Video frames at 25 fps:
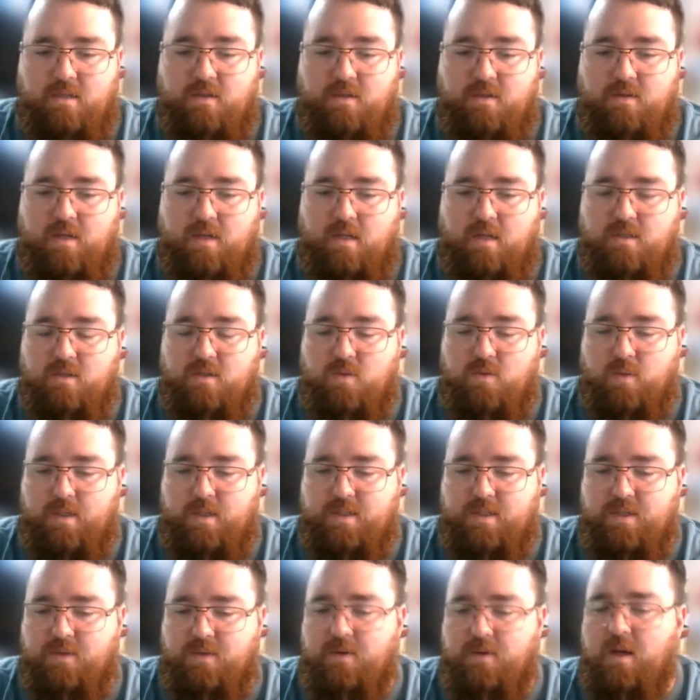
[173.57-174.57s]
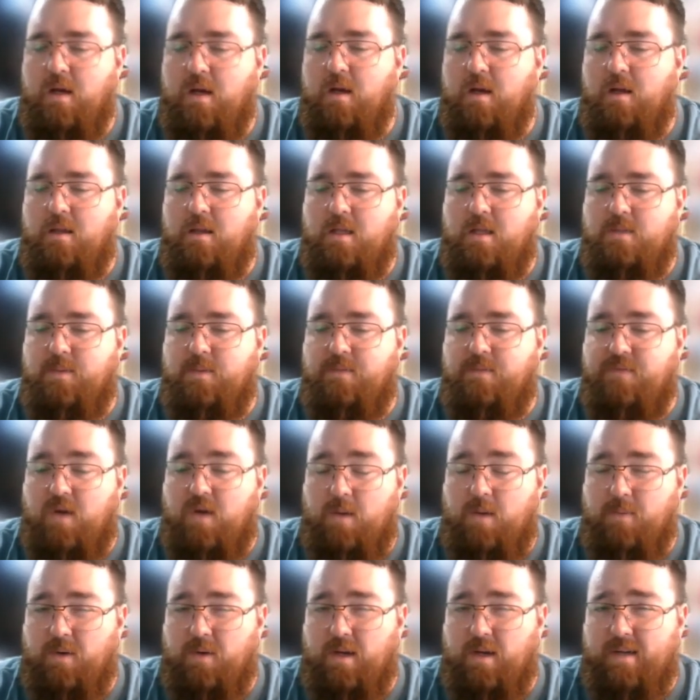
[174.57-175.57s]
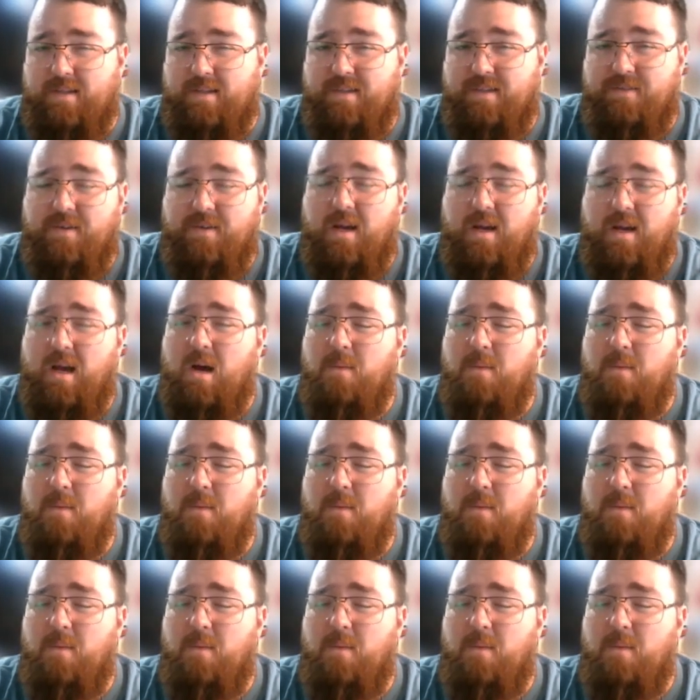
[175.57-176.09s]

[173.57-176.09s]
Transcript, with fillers: to 2022 that's been very productive.